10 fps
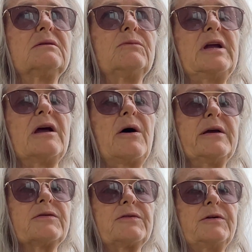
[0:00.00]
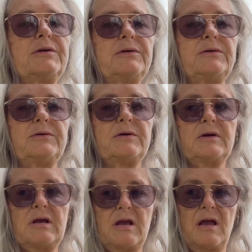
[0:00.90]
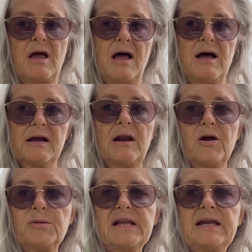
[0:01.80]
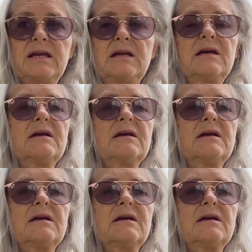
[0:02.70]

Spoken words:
we are going through globally